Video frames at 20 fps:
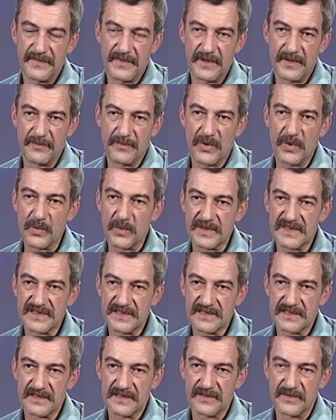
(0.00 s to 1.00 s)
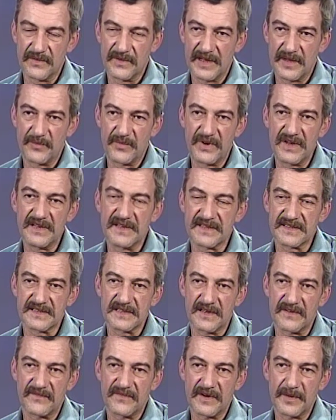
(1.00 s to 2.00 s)
the boats, that bring the
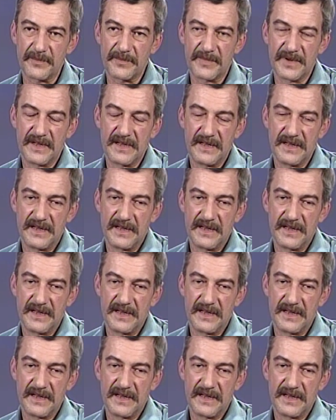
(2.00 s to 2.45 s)
stuff up.